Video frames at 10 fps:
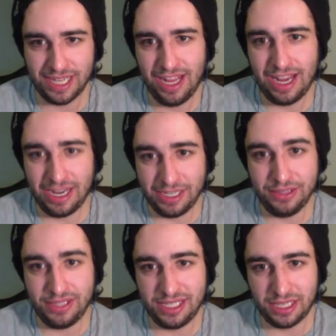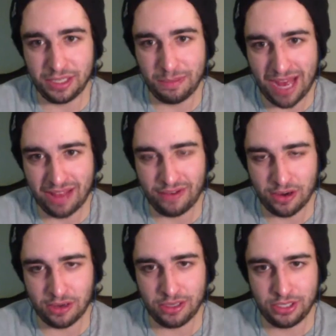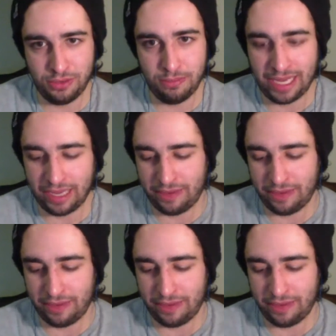and I do see such a path for her to make it